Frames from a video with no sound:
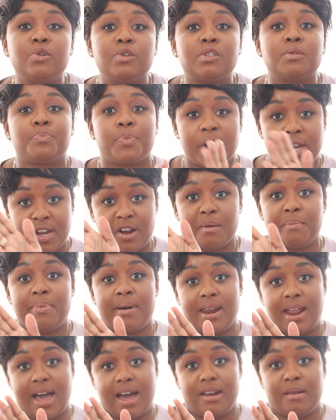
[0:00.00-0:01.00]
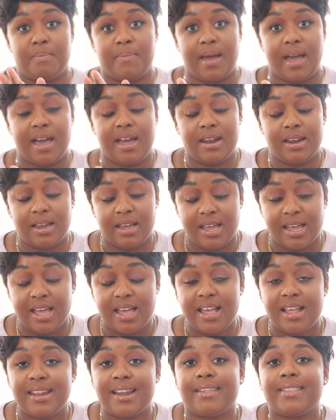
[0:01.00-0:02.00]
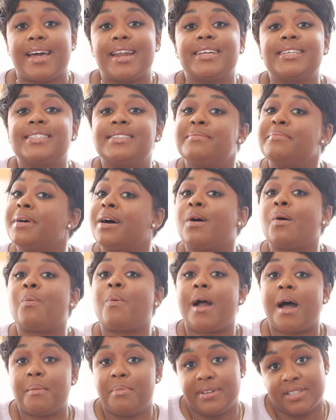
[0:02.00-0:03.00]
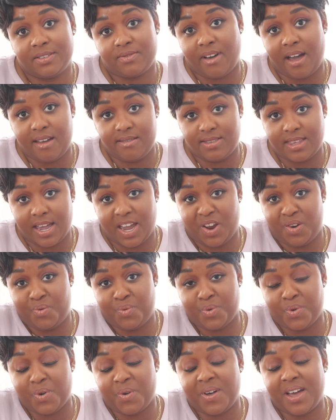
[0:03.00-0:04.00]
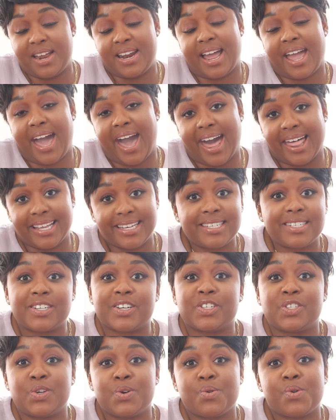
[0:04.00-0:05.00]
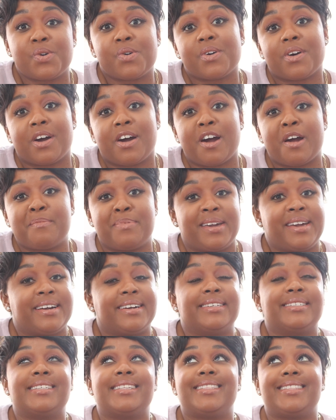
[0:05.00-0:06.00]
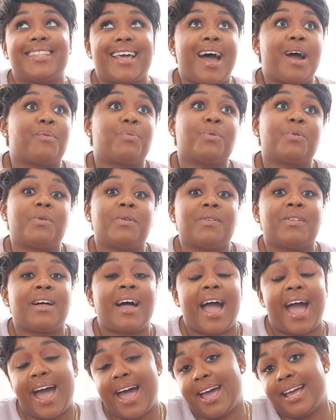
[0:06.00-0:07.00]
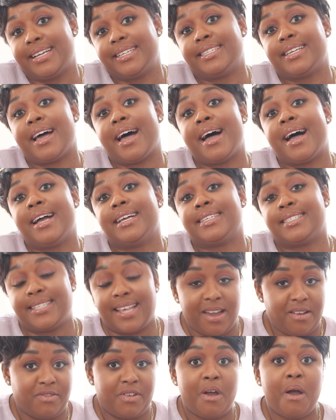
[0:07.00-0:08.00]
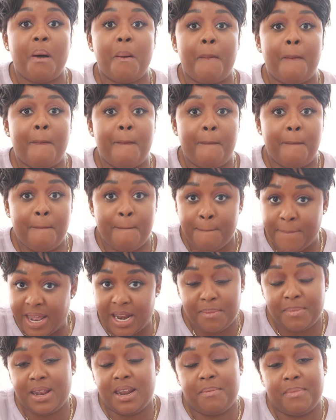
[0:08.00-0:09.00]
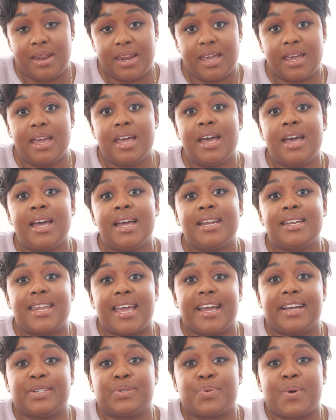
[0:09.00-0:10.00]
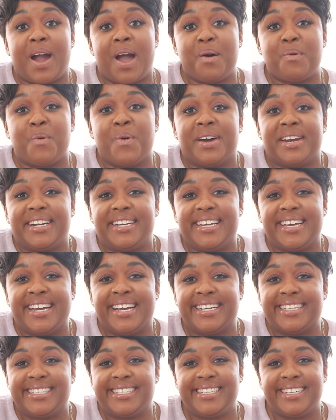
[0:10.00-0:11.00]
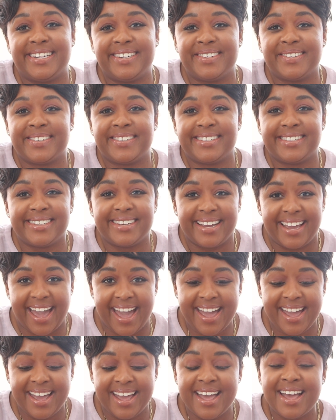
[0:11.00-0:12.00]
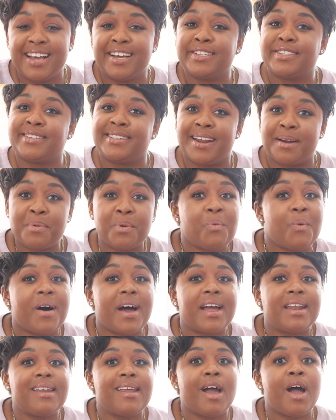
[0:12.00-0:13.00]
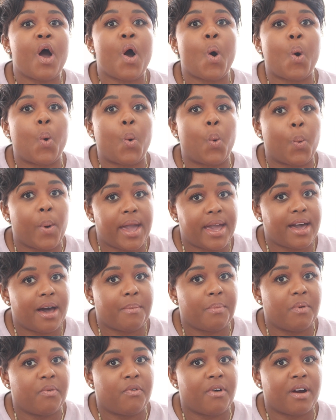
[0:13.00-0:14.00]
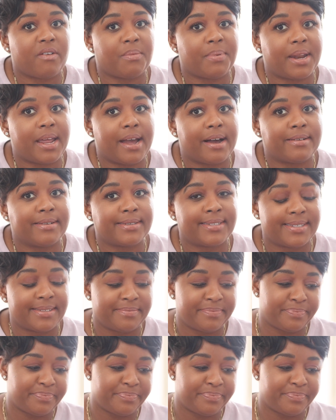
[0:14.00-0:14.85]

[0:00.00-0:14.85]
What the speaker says: spring your butt out of bed. Now, that is the Mel Robbins 5-second rule, and I highly suggest you Google her because that rule has saved many, many, many days where I wanted to hit snooze. Okay? So number 1, wake up before everybody else.